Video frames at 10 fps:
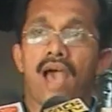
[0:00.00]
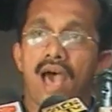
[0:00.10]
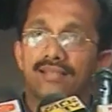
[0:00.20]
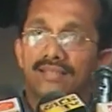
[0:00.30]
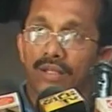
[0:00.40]

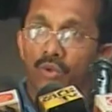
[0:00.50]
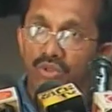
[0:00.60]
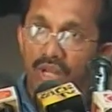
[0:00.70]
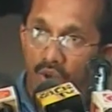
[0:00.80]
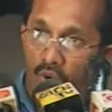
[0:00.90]
corruption,
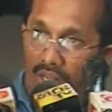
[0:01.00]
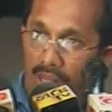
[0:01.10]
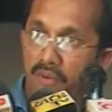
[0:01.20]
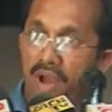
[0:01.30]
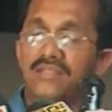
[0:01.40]
theft and
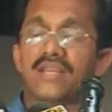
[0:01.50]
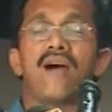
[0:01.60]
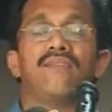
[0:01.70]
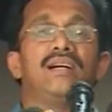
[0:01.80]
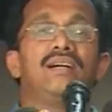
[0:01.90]
fraud?
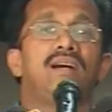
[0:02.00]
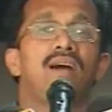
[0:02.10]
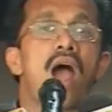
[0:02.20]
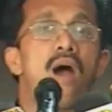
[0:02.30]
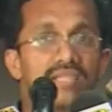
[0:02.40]
Why are
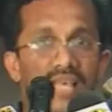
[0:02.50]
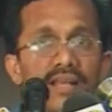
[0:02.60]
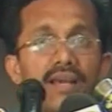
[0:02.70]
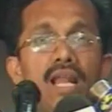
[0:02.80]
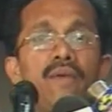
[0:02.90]
they trying to
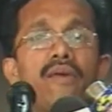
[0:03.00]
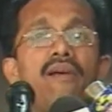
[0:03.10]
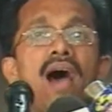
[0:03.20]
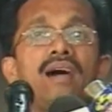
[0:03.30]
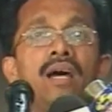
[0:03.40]
shut down
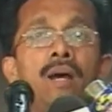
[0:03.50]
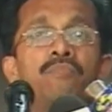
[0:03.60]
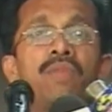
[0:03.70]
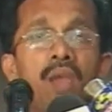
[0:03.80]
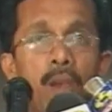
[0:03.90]
the
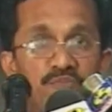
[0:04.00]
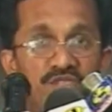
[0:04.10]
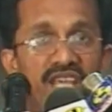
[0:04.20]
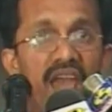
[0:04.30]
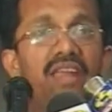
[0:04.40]
FCID?
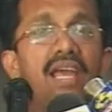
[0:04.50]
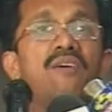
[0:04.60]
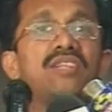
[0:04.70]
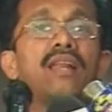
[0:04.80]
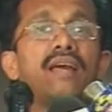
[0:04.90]

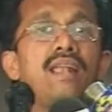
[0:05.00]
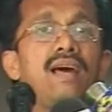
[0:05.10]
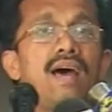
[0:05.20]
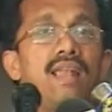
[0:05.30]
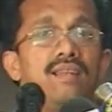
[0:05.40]
Later, the
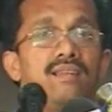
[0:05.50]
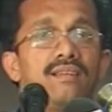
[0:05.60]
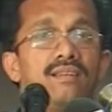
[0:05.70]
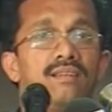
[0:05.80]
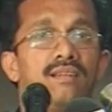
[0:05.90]
rogues can
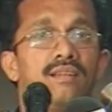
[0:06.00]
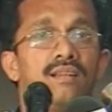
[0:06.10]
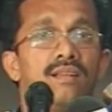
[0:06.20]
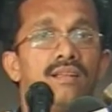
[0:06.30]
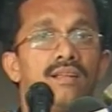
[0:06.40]
say,
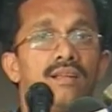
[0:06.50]
did you